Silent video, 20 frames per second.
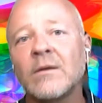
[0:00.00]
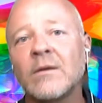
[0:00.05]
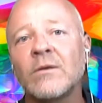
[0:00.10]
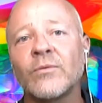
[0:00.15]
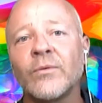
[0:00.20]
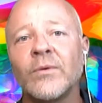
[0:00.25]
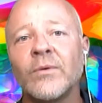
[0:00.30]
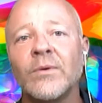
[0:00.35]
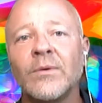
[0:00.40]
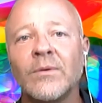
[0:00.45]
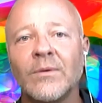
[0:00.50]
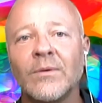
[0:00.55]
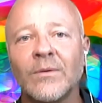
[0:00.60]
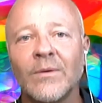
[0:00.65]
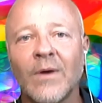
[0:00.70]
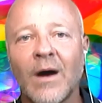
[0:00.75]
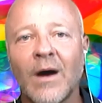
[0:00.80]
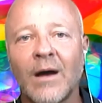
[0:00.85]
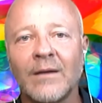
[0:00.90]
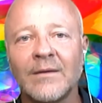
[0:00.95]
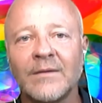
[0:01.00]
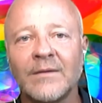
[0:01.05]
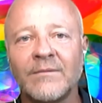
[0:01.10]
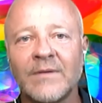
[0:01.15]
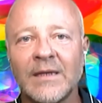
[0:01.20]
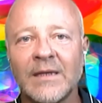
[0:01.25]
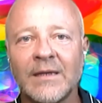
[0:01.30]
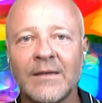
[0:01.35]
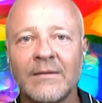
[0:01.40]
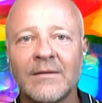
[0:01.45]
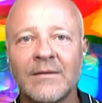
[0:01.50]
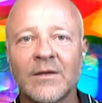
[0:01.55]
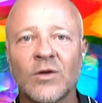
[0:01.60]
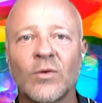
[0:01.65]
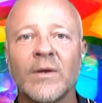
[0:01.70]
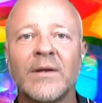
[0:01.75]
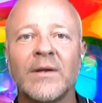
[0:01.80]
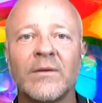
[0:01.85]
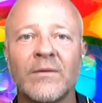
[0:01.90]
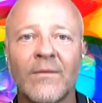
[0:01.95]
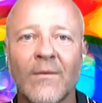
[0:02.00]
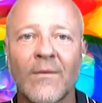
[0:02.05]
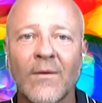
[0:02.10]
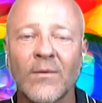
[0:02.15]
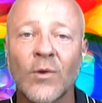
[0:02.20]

through all of the the critical